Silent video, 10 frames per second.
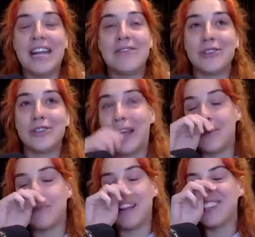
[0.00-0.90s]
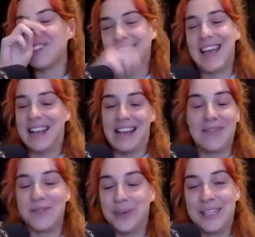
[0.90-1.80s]
And even like the players were saying
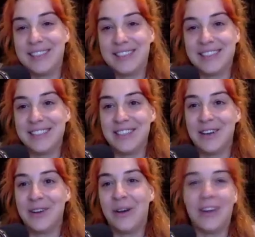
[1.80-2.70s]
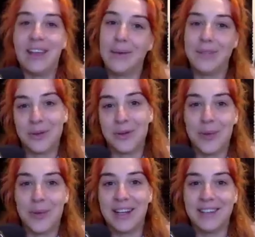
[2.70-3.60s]
afterwards, you know, oh yeah, we talk
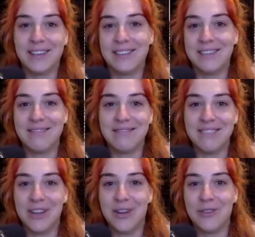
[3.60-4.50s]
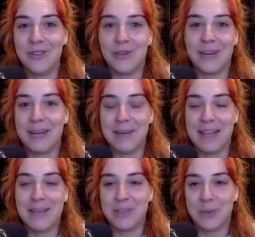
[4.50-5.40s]
about it, you know, not really being
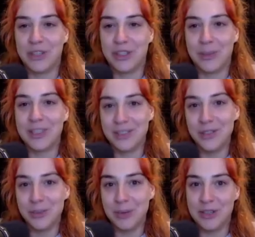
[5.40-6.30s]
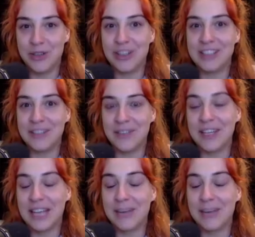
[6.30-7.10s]
that much pressure, but it's huge pressure and it definitely